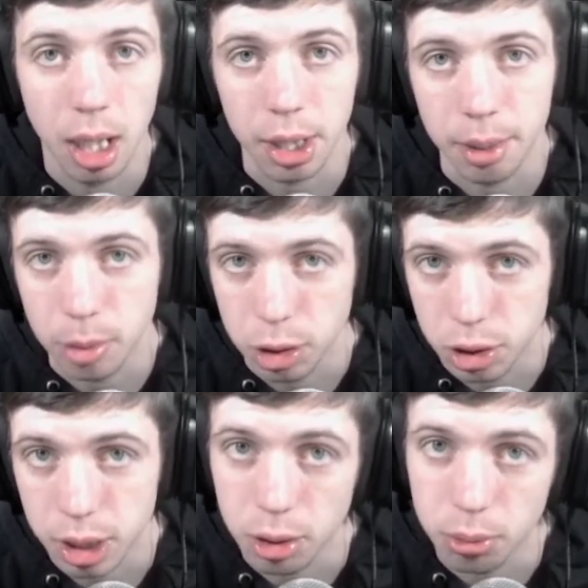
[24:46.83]
and
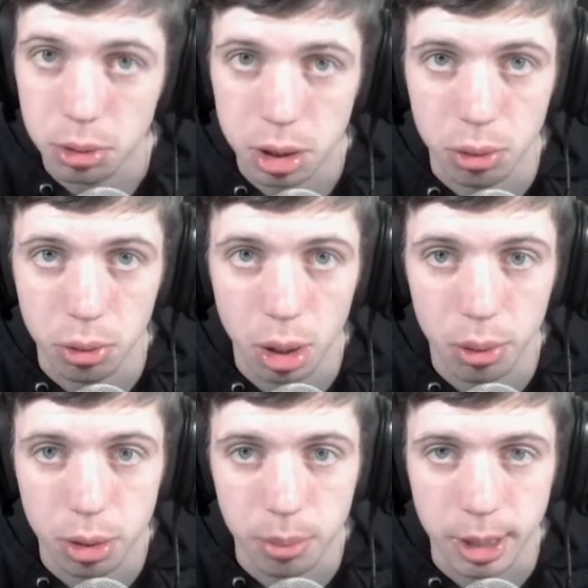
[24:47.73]
you guys want to know
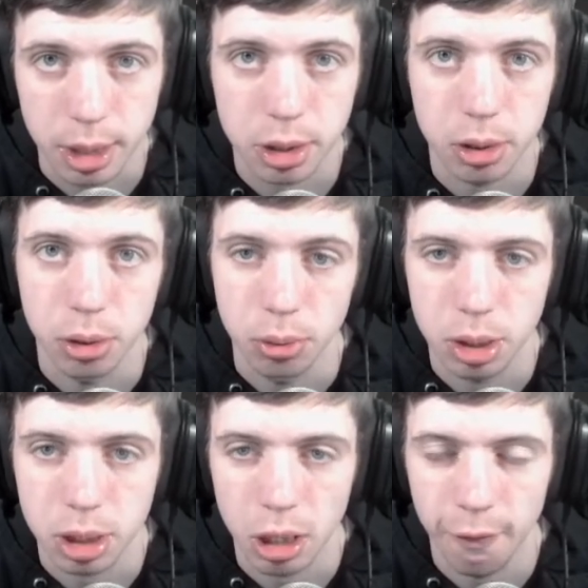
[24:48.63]
how to make your
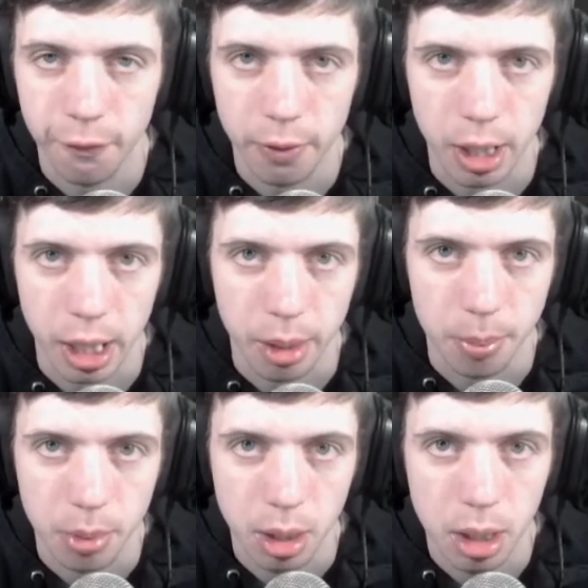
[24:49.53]
own stuff,
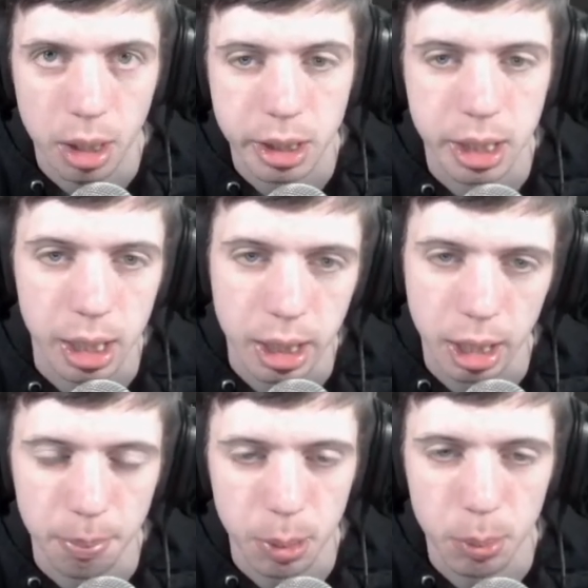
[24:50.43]
instead of
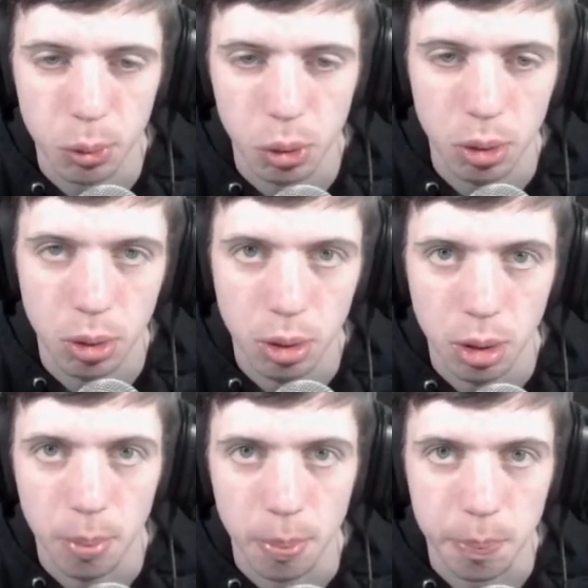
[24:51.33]
paying
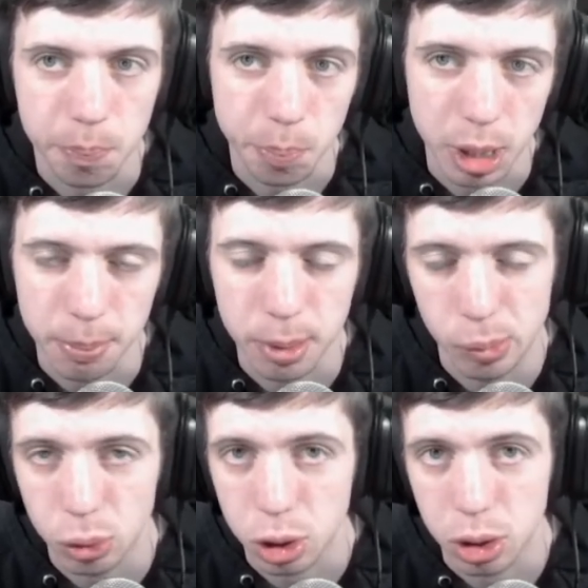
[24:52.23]

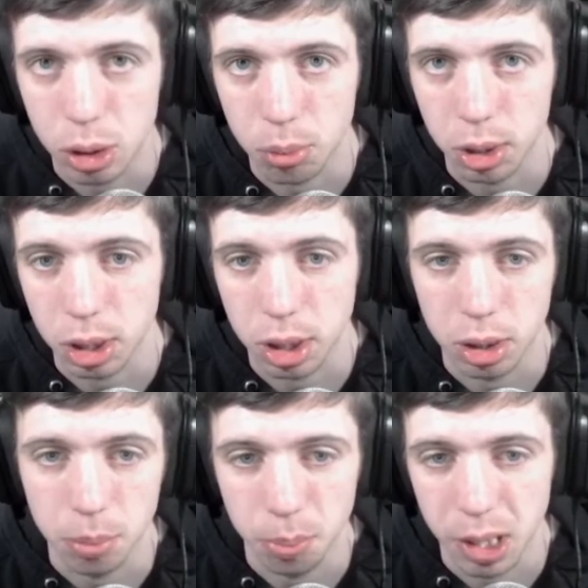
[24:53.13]
people to do it, where you
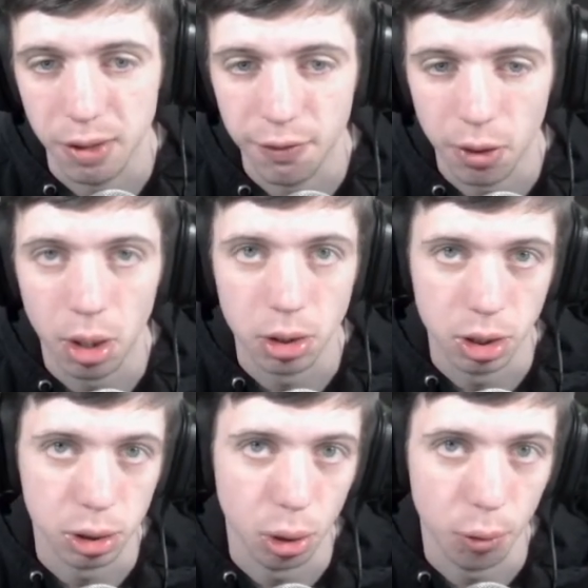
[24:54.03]
can pay for
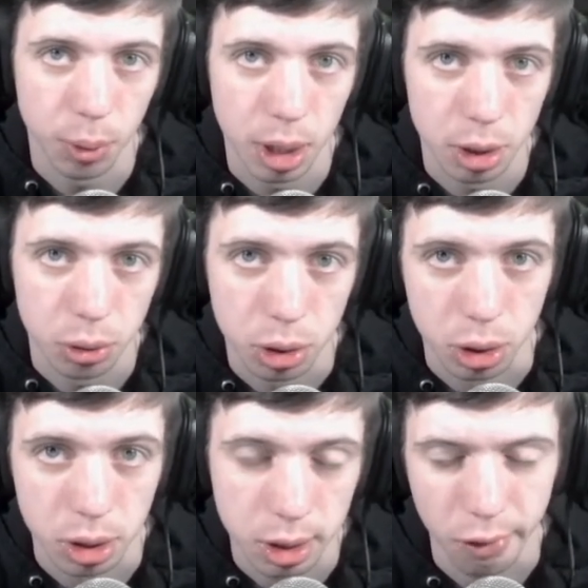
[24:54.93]
the software and do
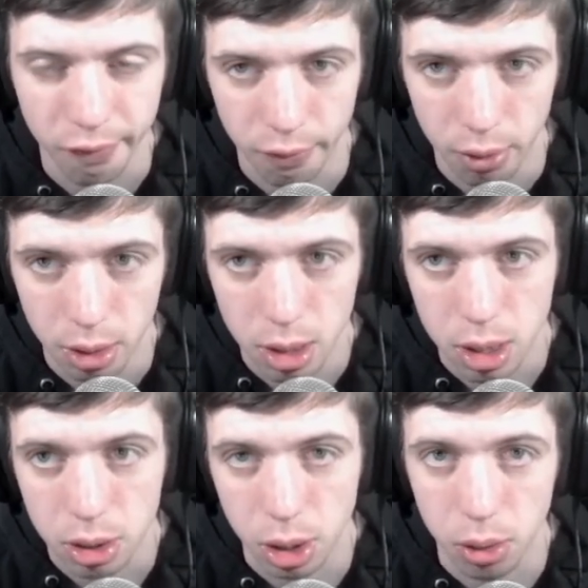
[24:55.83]
it yourself.
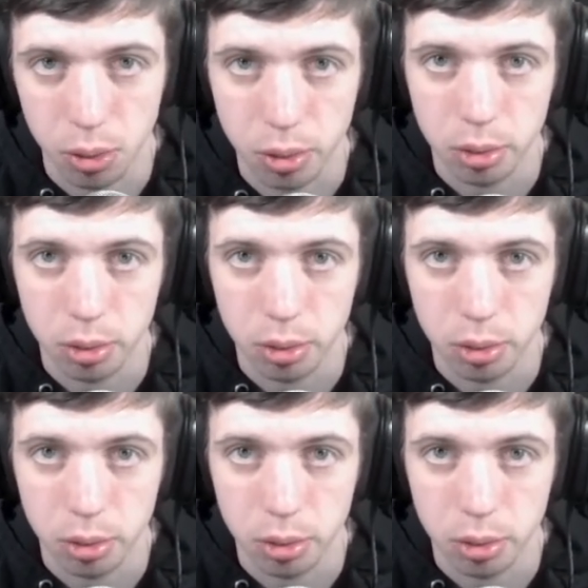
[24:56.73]
Now